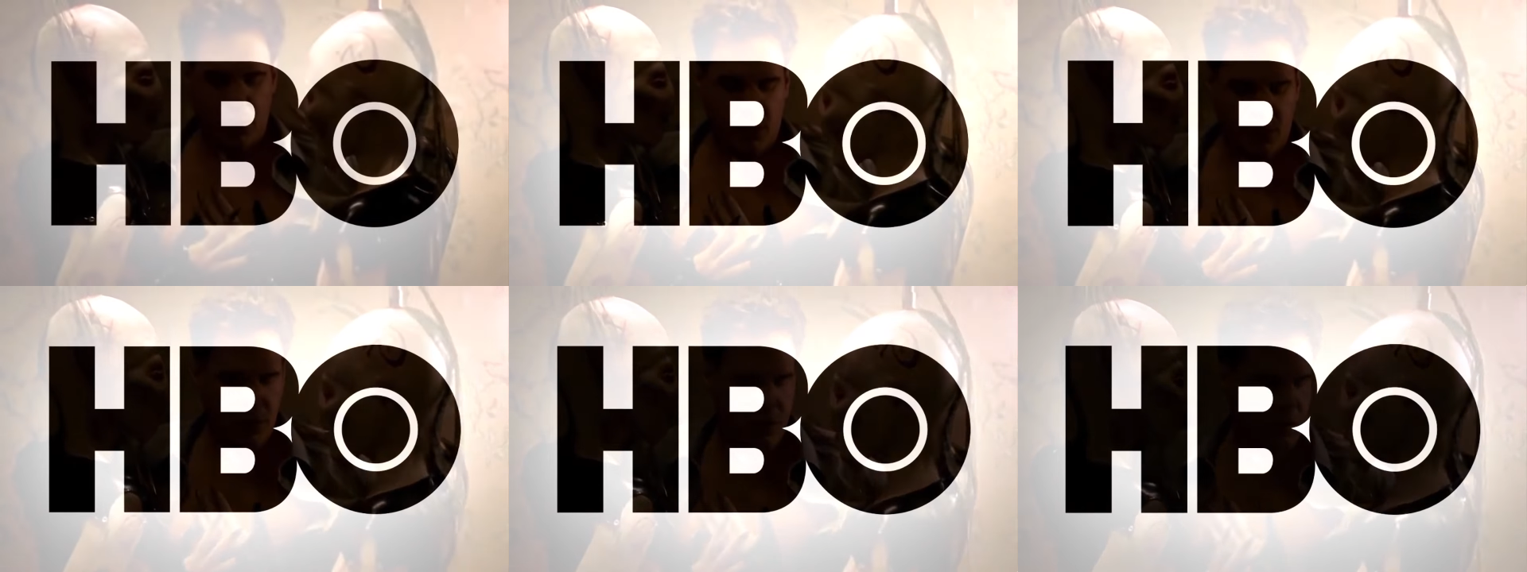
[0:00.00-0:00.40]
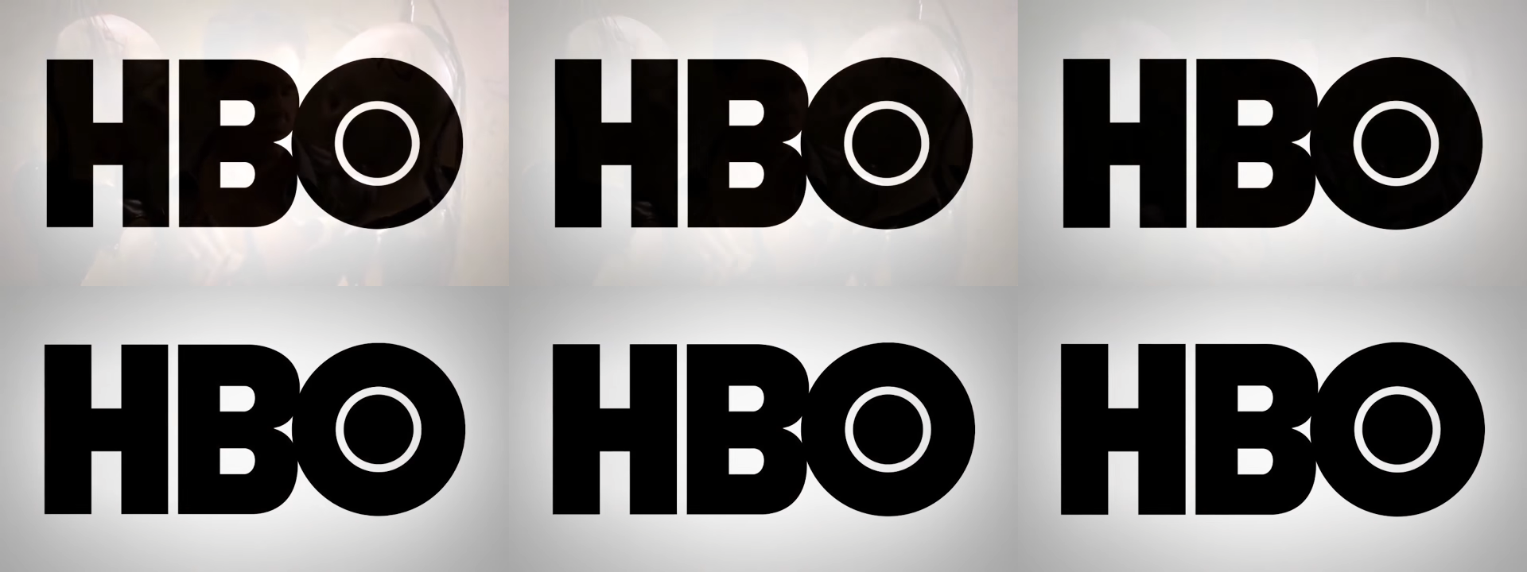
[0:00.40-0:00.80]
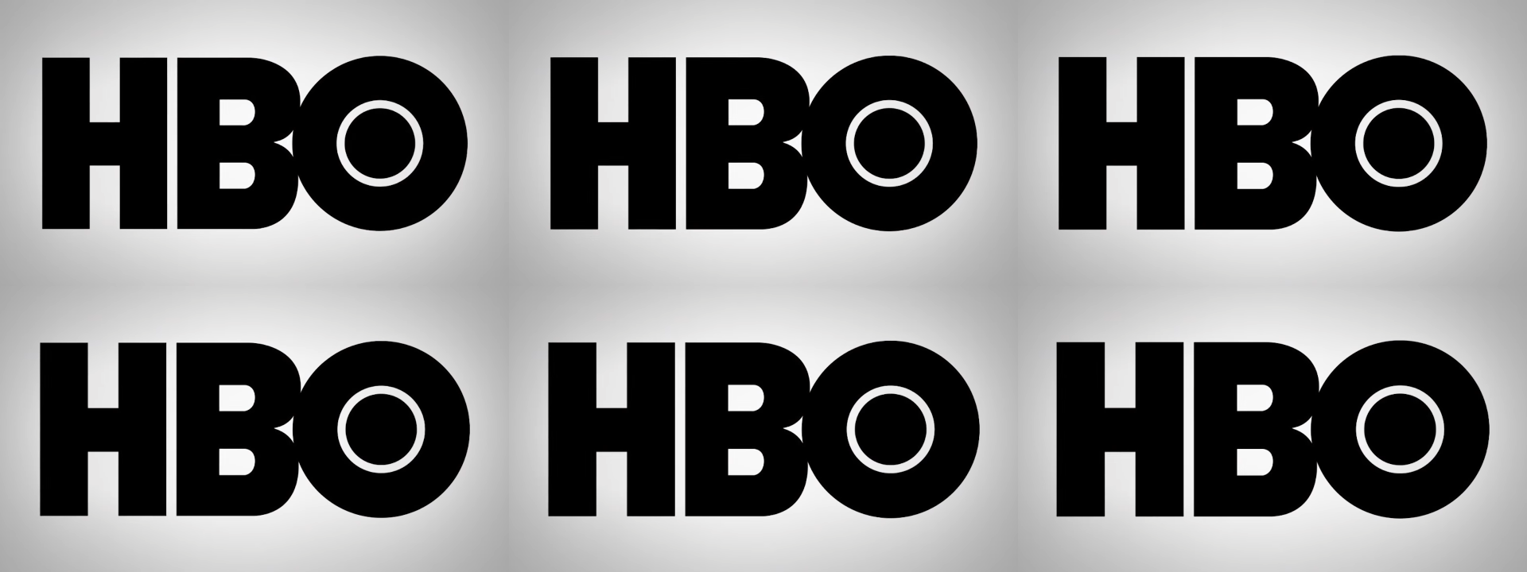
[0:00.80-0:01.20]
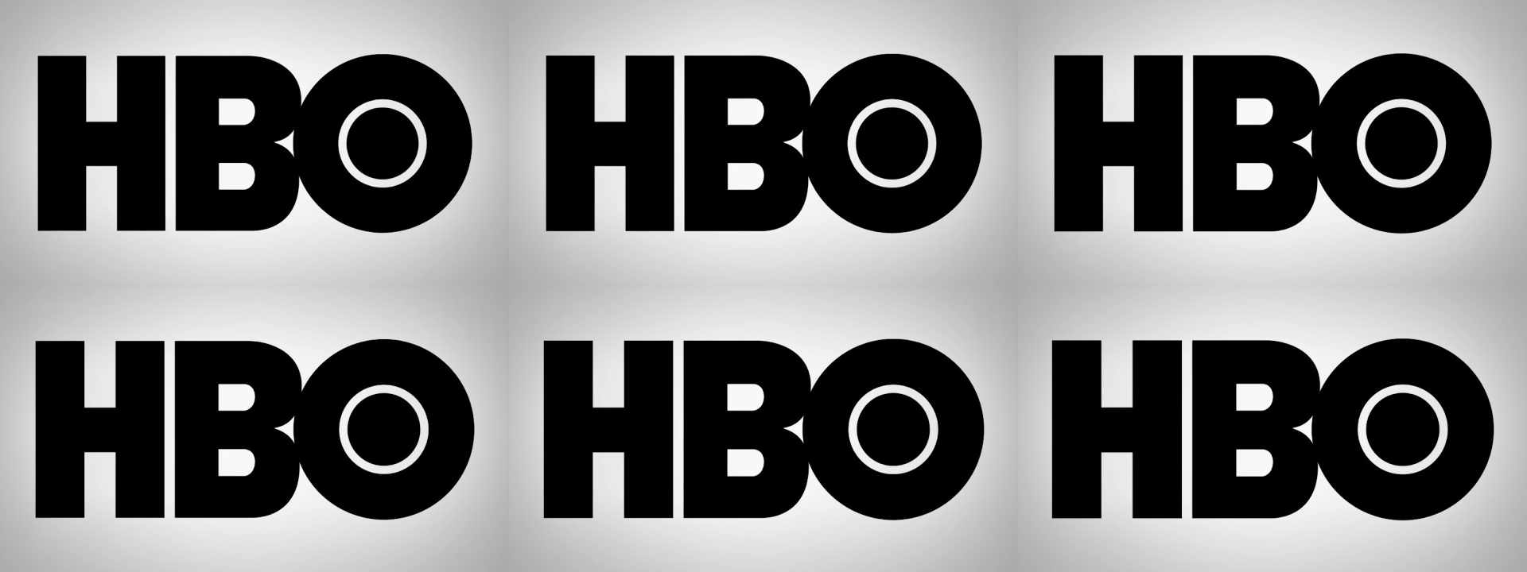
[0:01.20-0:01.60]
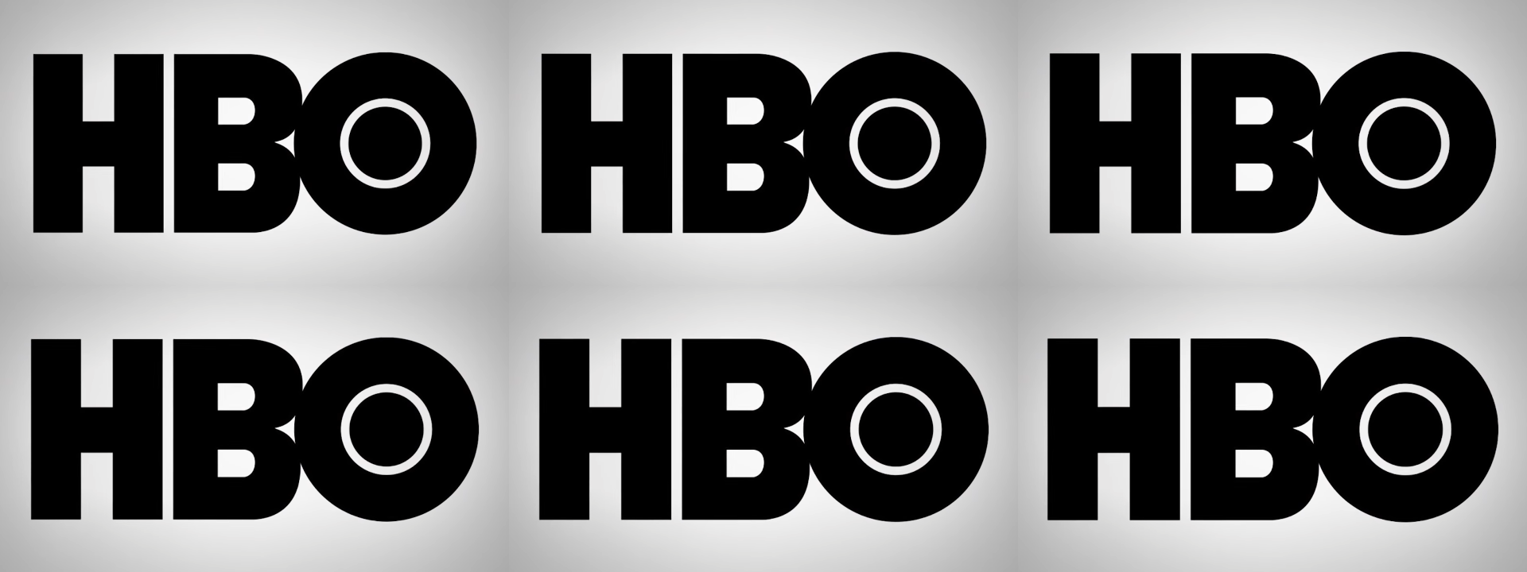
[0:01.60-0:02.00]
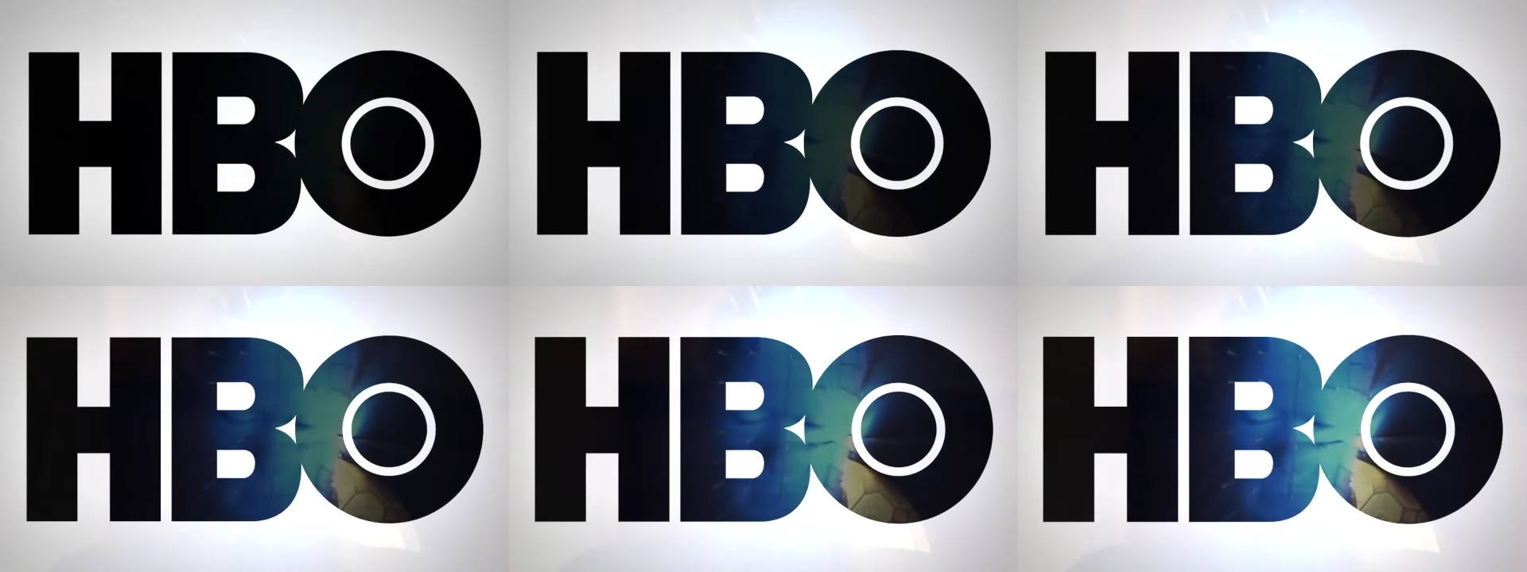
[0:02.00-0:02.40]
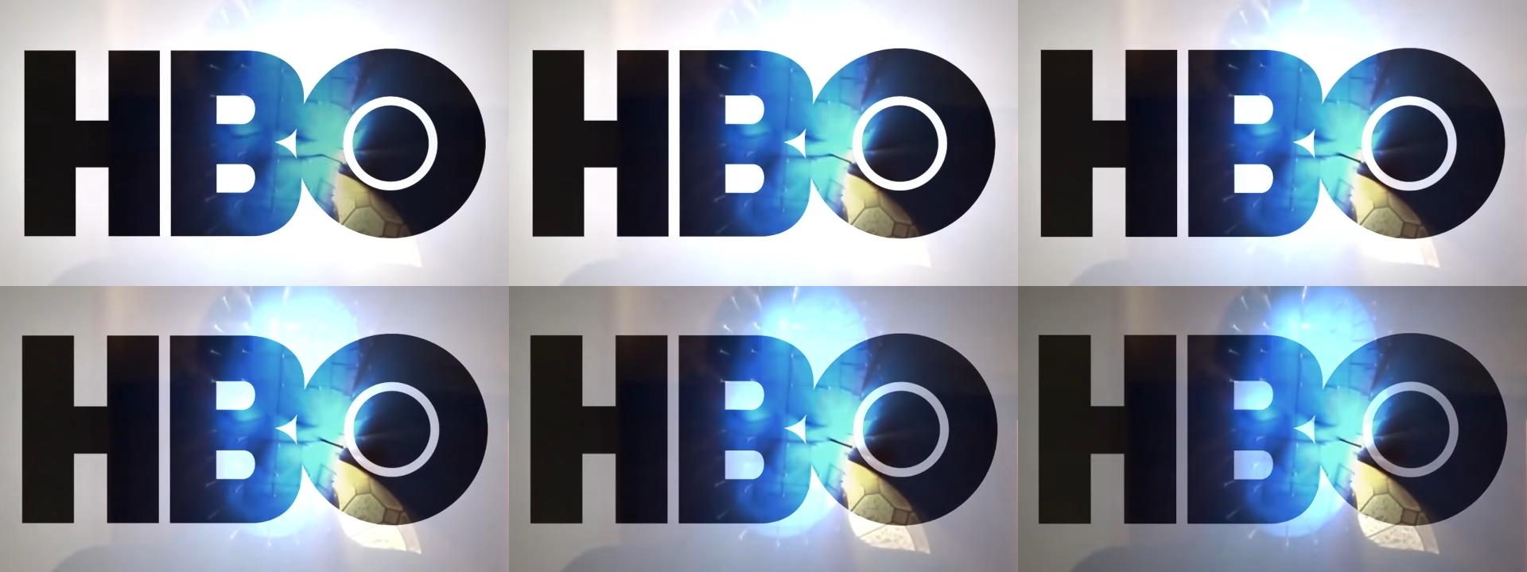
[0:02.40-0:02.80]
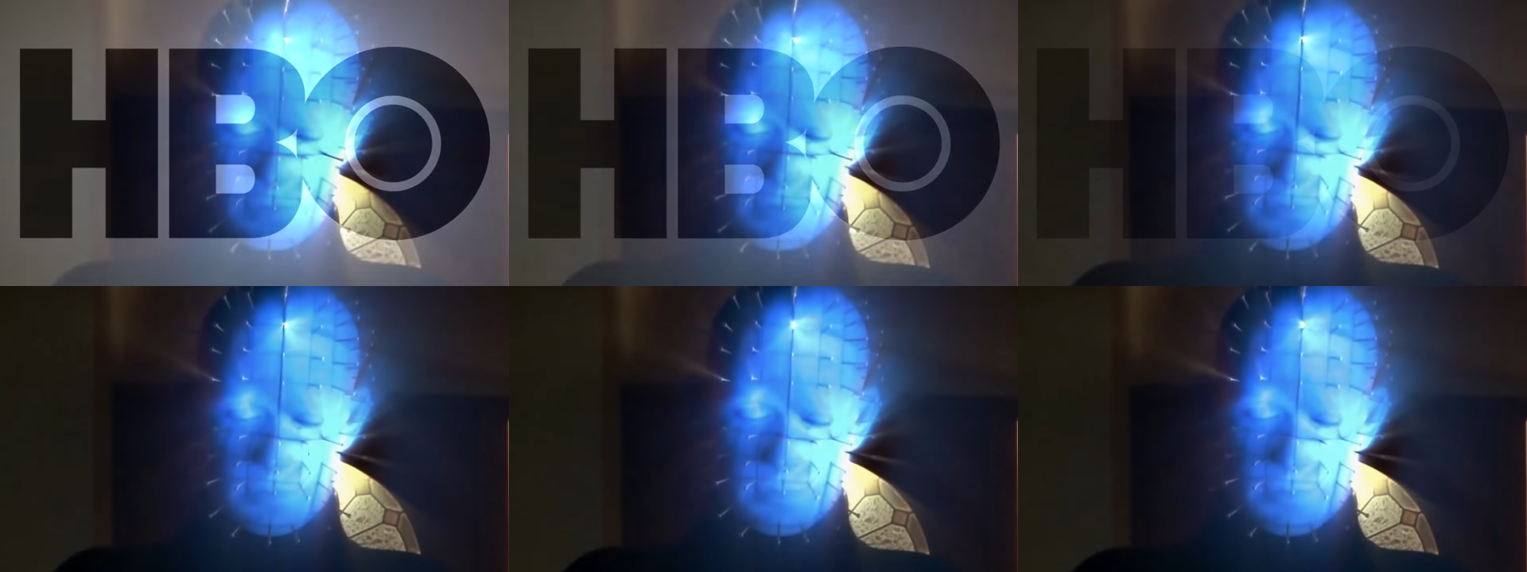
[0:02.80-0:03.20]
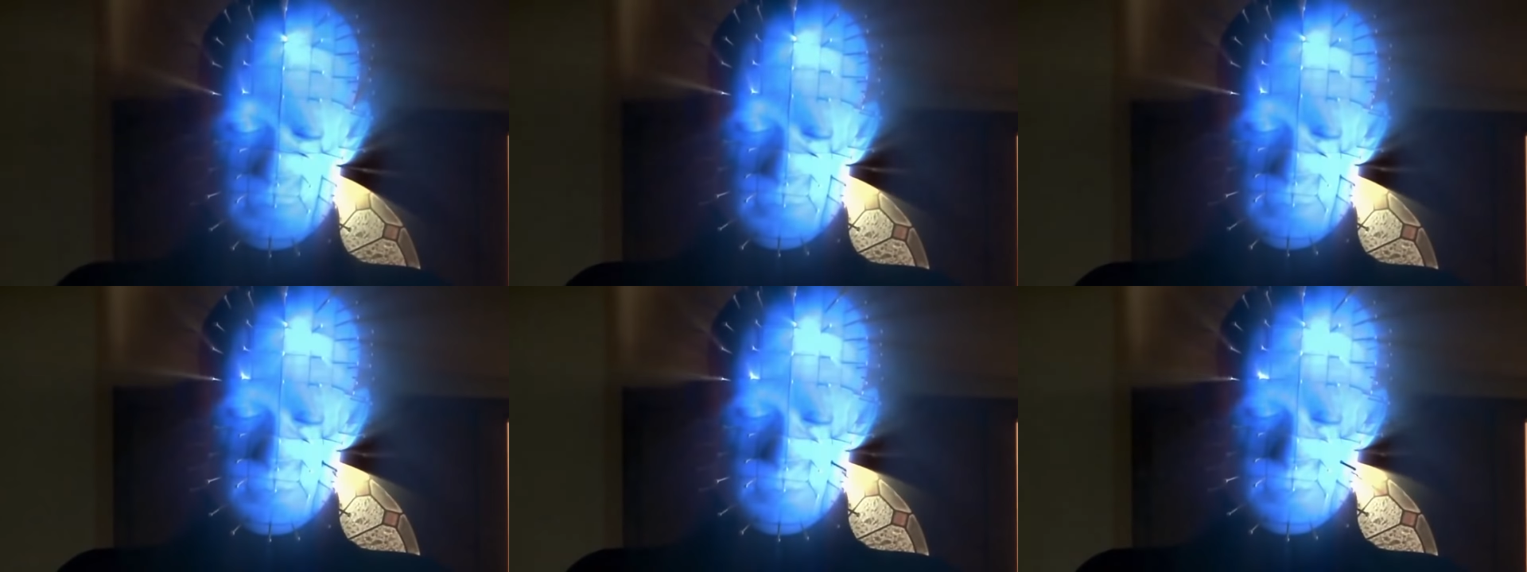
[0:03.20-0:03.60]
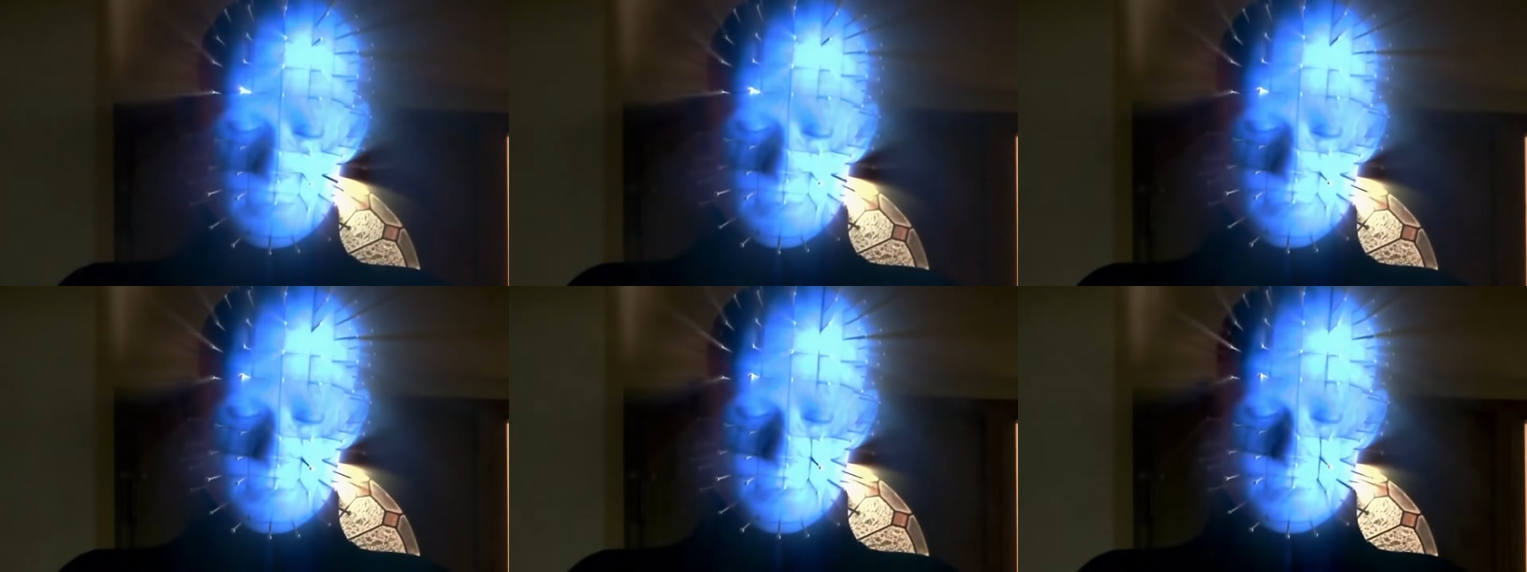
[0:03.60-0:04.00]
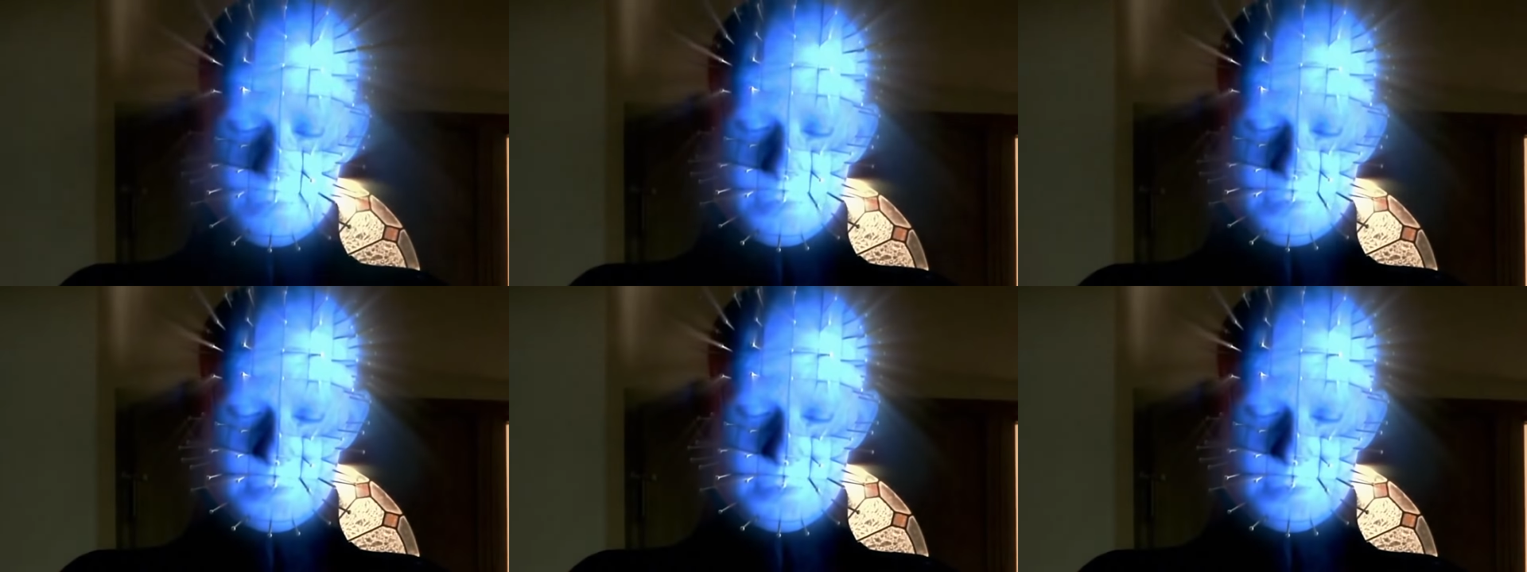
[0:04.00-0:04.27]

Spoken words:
[unreadable: no face in view]